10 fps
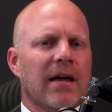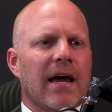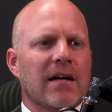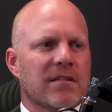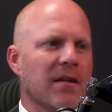
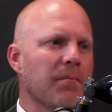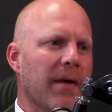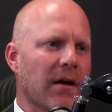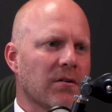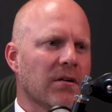has an
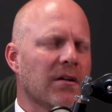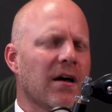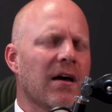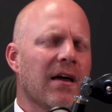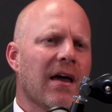impact on it.
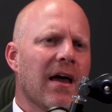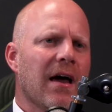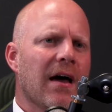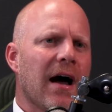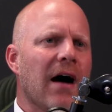Now,
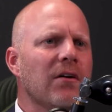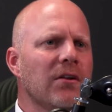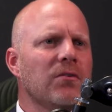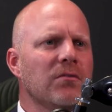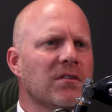how do
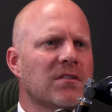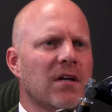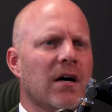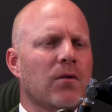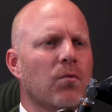you
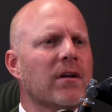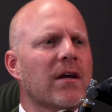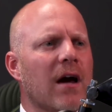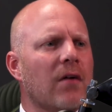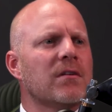decide
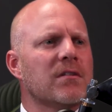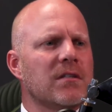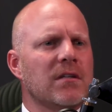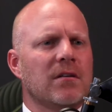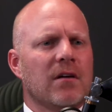what
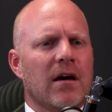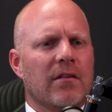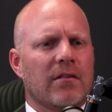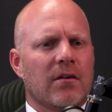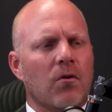currency
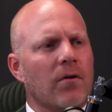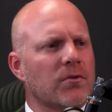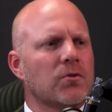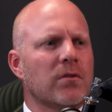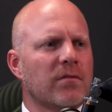the
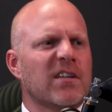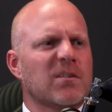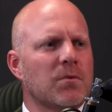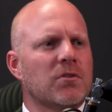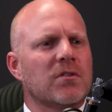offshore
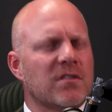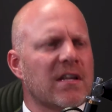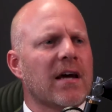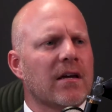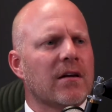investment should
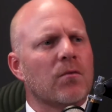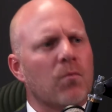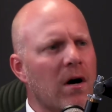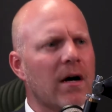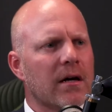stay in and
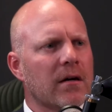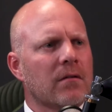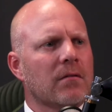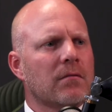why?